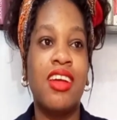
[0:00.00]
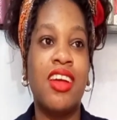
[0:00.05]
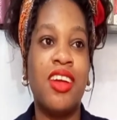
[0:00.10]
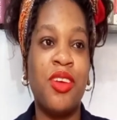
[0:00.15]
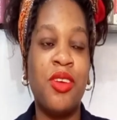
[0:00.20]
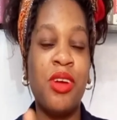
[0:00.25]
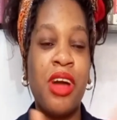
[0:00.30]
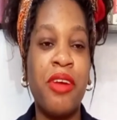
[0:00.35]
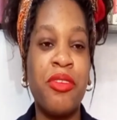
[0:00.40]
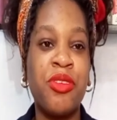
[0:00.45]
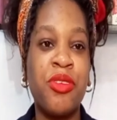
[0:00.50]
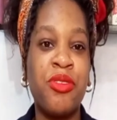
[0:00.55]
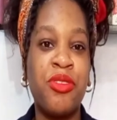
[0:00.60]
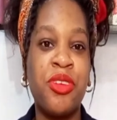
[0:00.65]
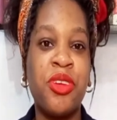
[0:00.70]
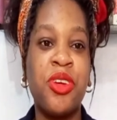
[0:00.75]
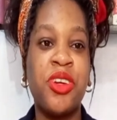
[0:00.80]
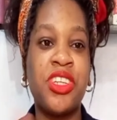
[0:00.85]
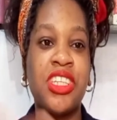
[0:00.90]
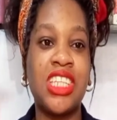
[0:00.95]
you have to
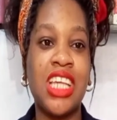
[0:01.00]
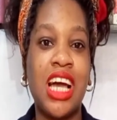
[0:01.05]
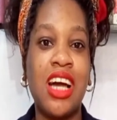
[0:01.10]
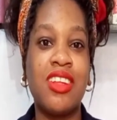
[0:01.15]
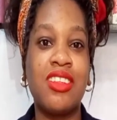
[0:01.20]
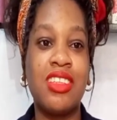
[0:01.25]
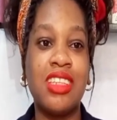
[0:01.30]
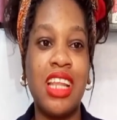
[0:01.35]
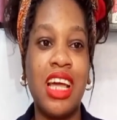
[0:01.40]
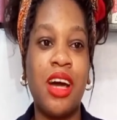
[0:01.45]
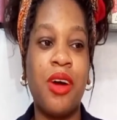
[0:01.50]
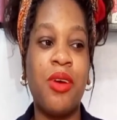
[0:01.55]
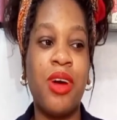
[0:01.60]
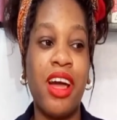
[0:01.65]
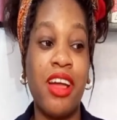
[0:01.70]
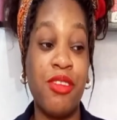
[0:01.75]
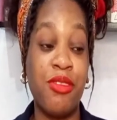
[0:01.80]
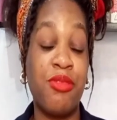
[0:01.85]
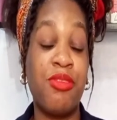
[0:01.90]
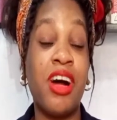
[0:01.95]
figure this out now
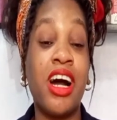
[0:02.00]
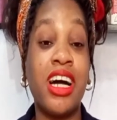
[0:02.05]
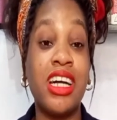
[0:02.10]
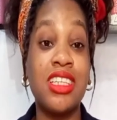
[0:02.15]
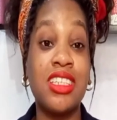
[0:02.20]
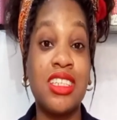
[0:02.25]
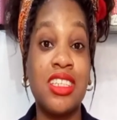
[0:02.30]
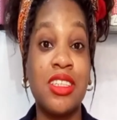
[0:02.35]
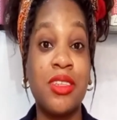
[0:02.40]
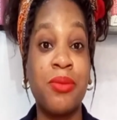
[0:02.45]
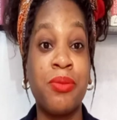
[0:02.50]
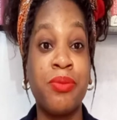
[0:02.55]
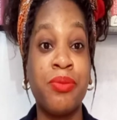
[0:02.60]
and fast.